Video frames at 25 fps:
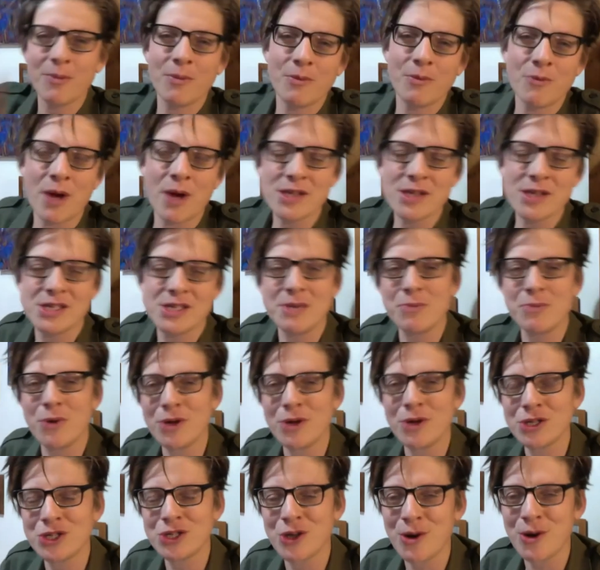writing
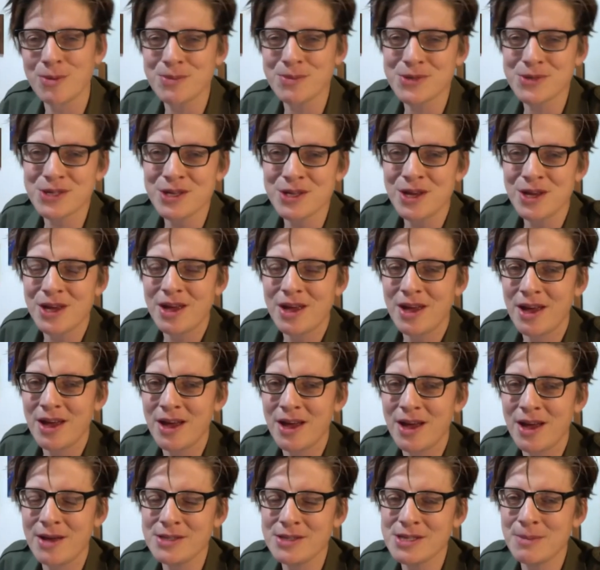workshops
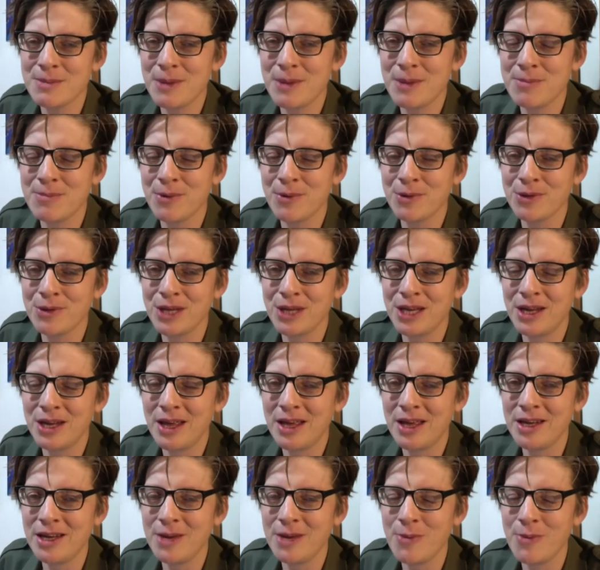to people in
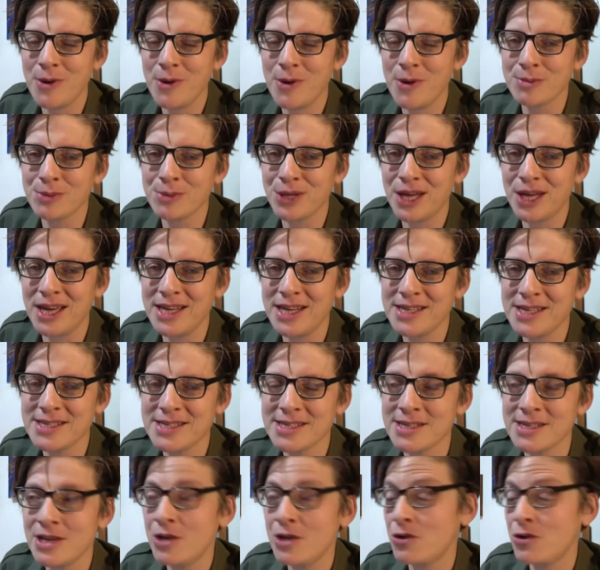any workplace.
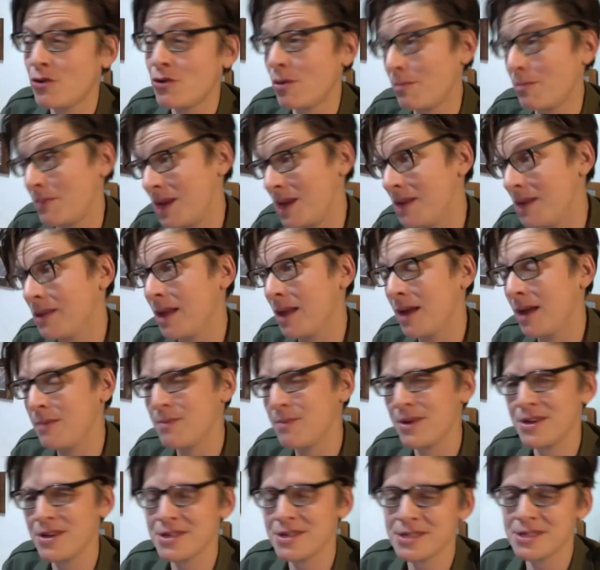Drop me a line
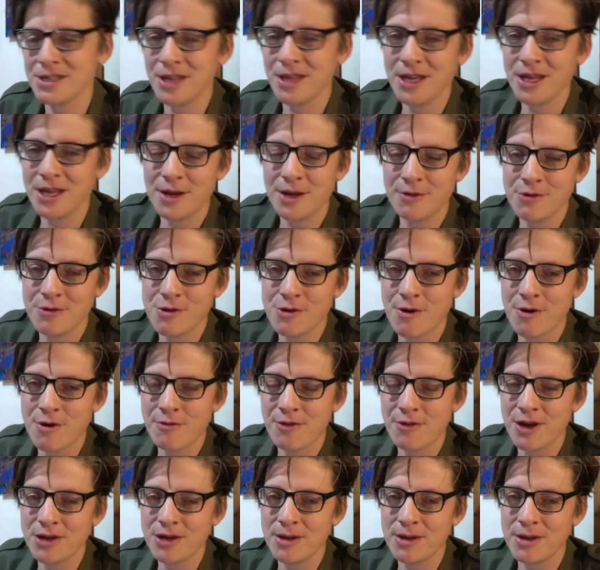personally if you're a
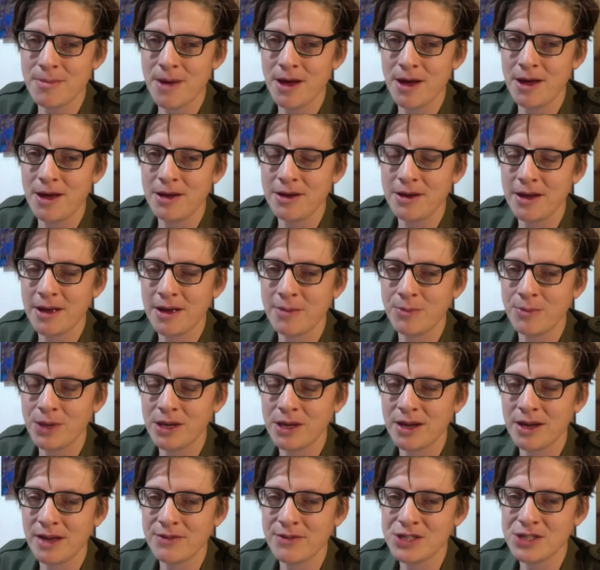friend of mine, and we
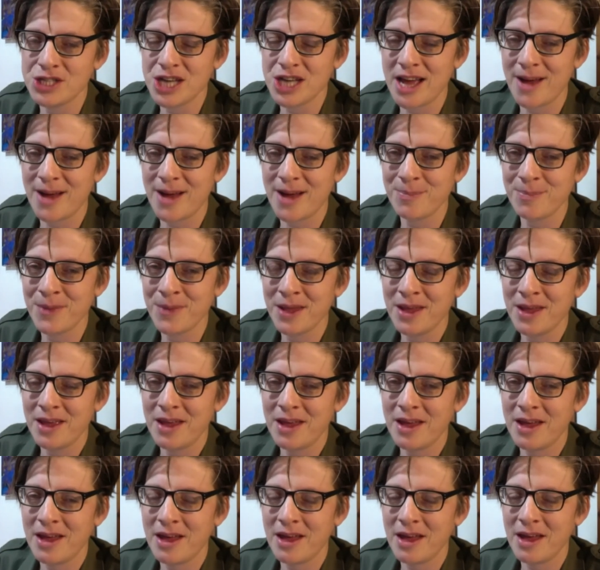can have a chat
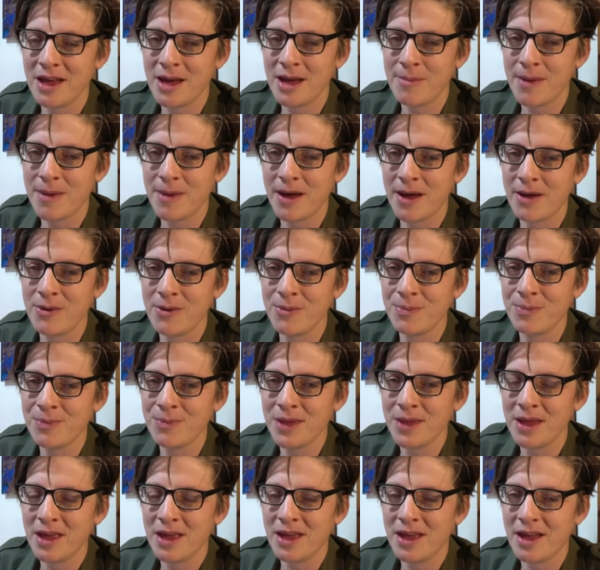about
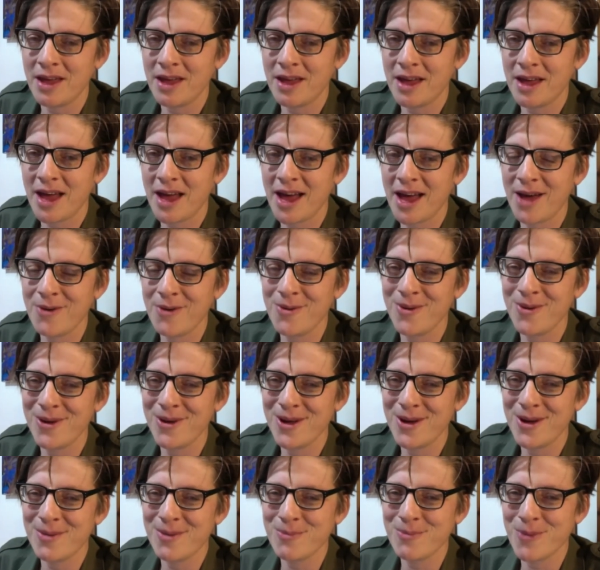how
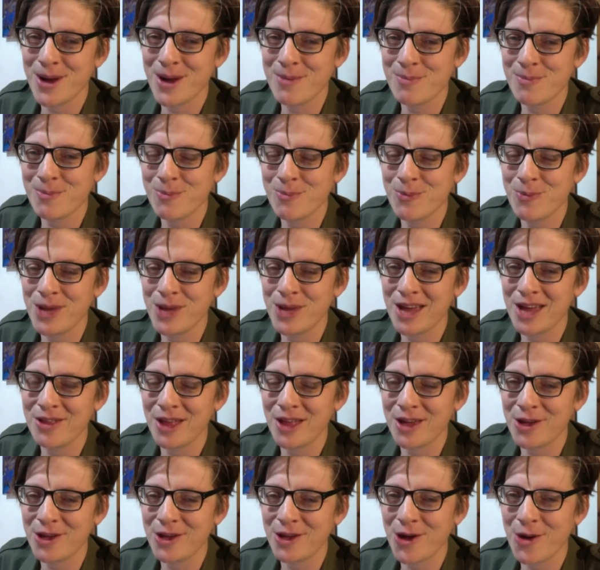and when we get
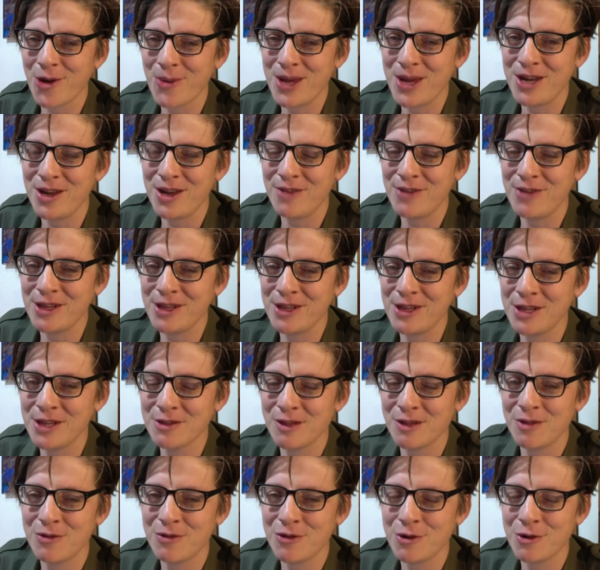that going. If you're
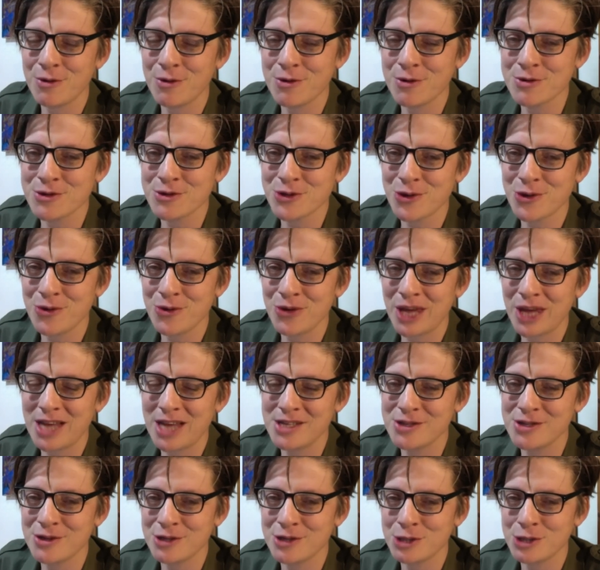listening through USDO, get in
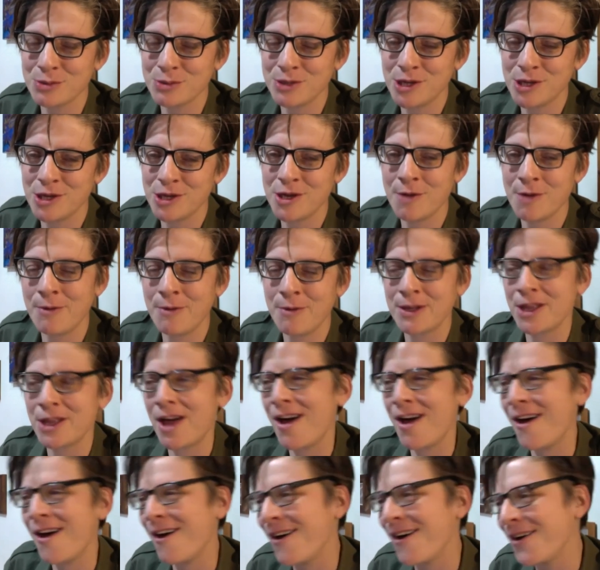touch with the
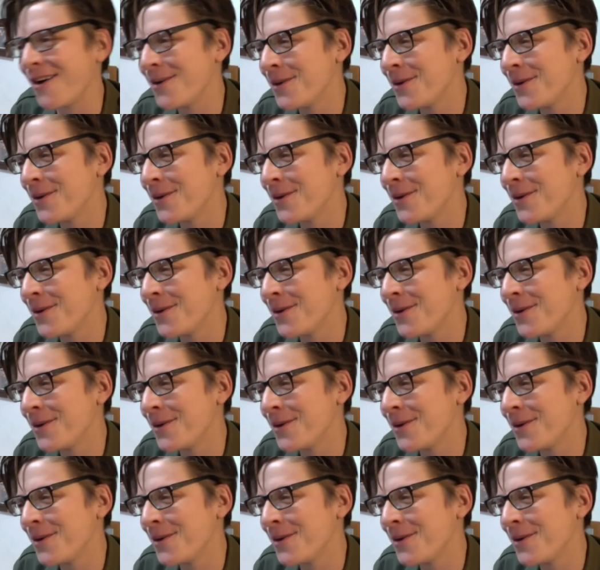ULR,